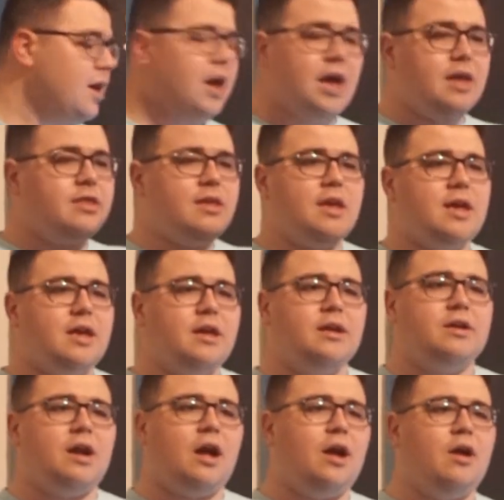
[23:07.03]
And
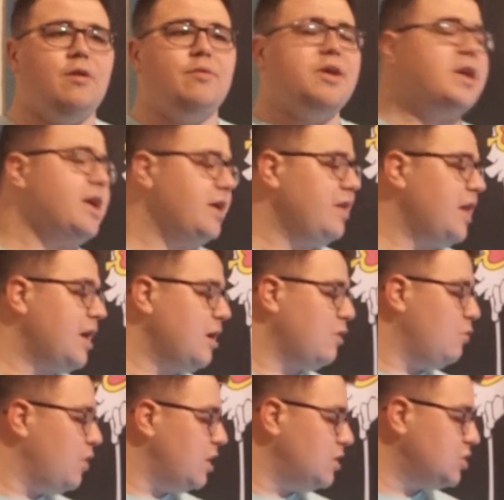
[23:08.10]
then we get like a
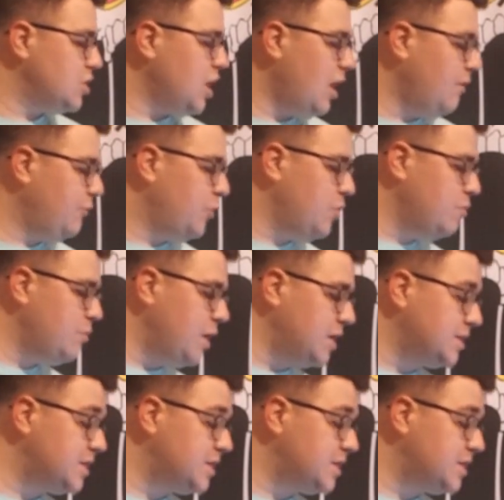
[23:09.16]
quick shot of Kuma